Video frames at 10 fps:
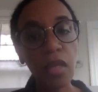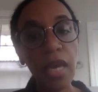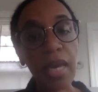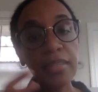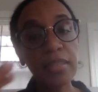
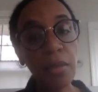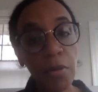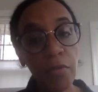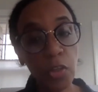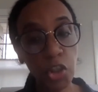and some of
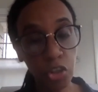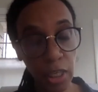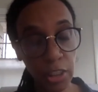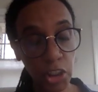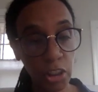those
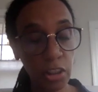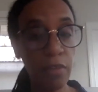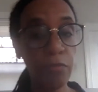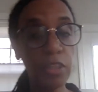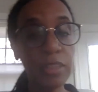structures and
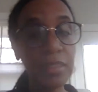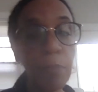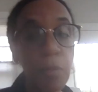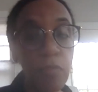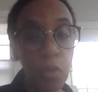for some
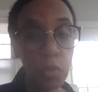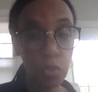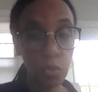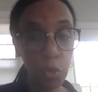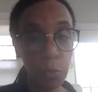of those
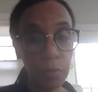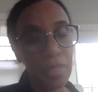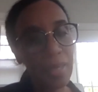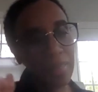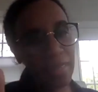groups,
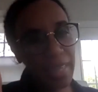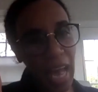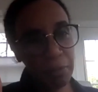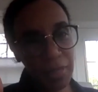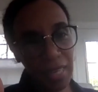the
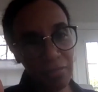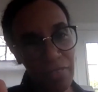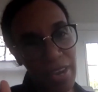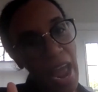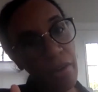gaps have
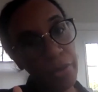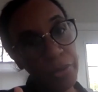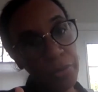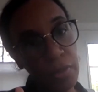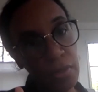
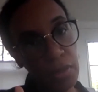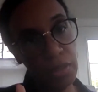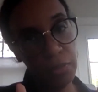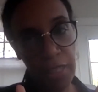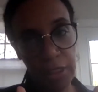narrowed since
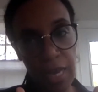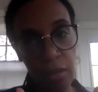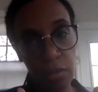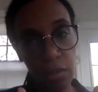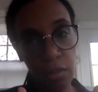my
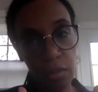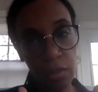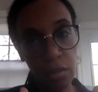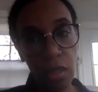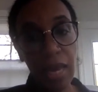childhood.
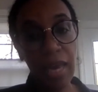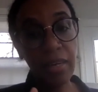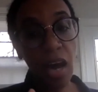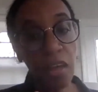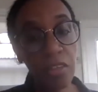And
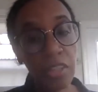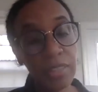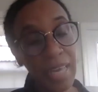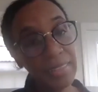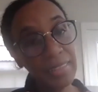others, it
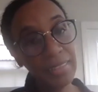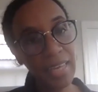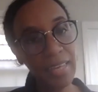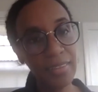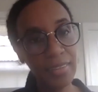had
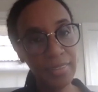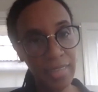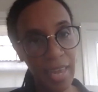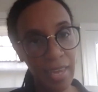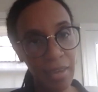stayed the
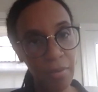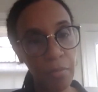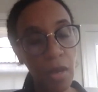same,